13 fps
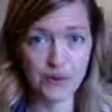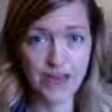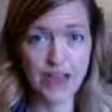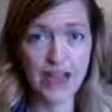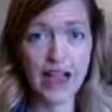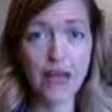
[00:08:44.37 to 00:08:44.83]

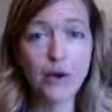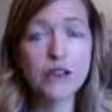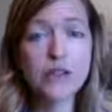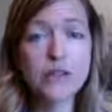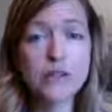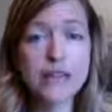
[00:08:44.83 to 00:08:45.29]
How can
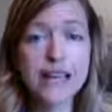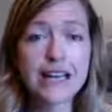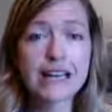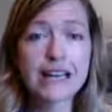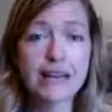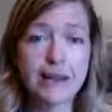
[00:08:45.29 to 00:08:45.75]
you set a
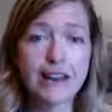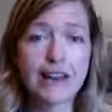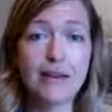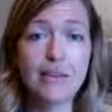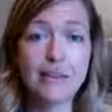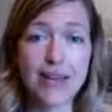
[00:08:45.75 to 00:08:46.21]
limit in
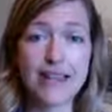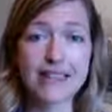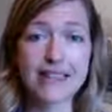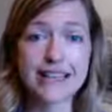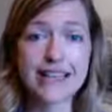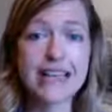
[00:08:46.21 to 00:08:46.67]
place
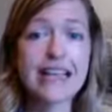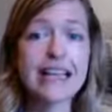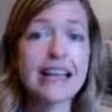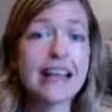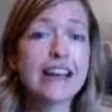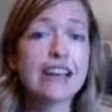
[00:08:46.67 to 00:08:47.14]

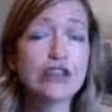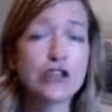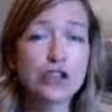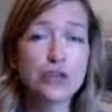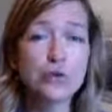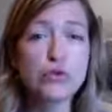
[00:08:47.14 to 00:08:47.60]
that is
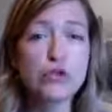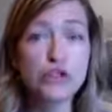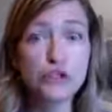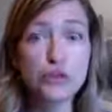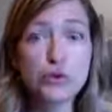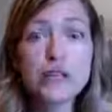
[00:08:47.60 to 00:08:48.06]
you
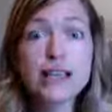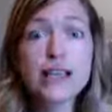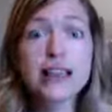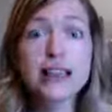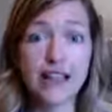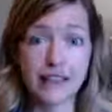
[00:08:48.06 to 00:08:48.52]
choosing
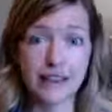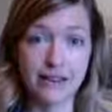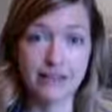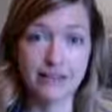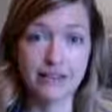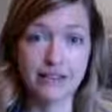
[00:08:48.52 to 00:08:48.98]
love
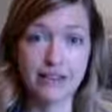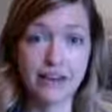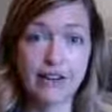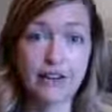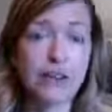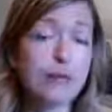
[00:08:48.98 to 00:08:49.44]

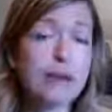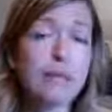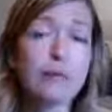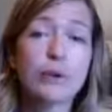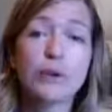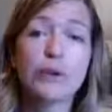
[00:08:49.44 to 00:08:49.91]
for the
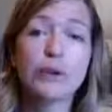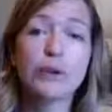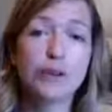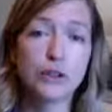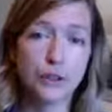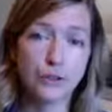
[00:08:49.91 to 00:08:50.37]
people
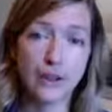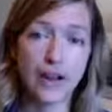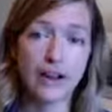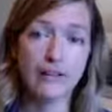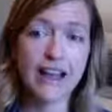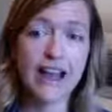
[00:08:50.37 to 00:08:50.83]
you
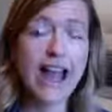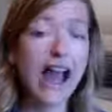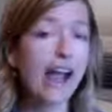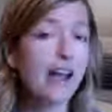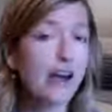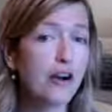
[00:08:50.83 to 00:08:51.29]
love? I
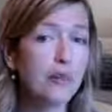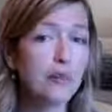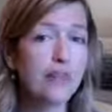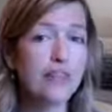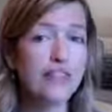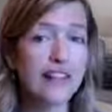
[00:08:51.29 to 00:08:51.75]
hope
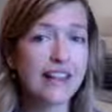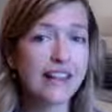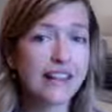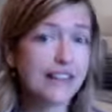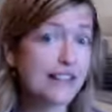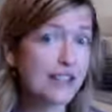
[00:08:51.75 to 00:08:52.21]

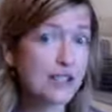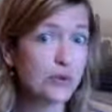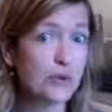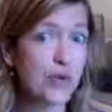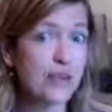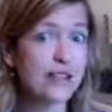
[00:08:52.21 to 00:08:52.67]
that this
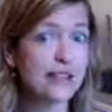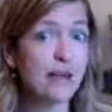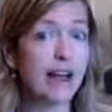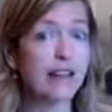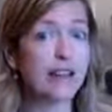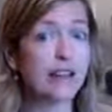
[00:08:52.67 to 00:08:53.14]
week's
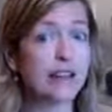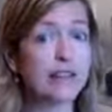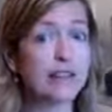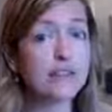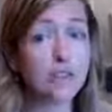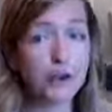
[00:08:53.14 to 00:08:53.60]
mantra
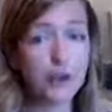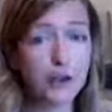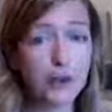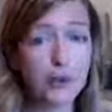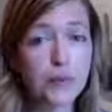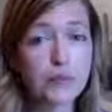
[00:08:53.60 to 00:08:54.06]
lives for you,